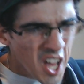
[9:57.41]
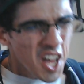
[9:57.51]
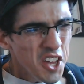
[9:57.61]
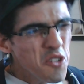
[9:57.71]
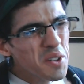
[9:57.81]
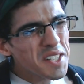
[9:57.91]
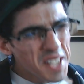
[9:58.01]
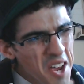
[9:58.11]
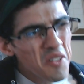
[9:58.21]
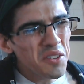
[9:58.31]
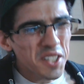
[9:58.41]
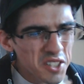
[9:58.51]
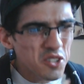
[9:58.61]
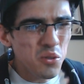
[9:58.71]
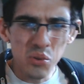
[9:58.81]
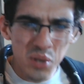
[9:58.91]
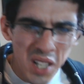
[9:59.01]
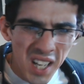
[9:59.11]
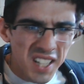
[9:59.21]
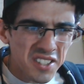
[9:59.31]
You can tell this dude
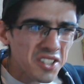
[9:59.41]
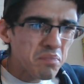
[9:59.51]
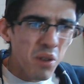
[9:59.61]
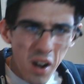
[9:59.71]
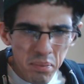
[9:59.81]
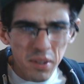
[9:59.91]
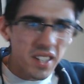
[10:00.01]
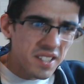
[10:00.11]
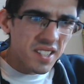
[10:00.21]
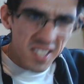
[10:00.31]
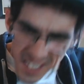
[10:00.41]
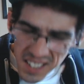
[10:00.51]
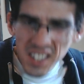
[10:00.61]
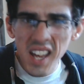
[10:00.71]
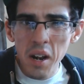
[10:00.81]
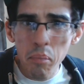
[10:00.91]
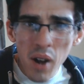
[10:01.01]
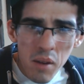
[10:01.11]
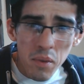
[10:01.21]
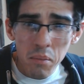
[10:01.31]
just probably sits in that
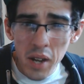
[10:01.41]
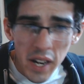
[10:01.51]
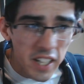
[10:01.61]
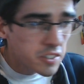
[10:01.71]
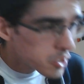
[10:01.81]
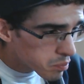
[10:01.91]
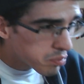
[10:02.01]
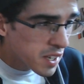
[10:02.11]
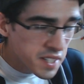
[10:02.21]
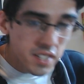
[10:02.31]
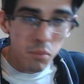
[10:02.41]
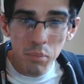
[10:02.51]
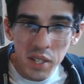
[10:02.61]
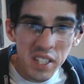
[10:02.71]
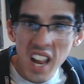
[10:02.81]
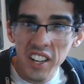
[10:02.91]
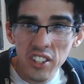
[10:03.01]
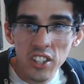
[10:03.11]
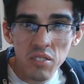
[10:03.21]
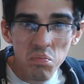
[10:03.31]
apartment, man, and just plays the beat and
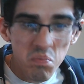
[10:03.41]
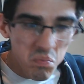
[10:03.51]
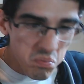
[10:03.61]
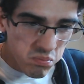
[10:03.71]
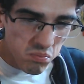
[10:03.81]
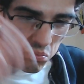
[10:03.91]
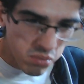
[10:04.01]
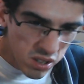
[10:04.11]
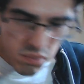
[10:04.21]
just bloop,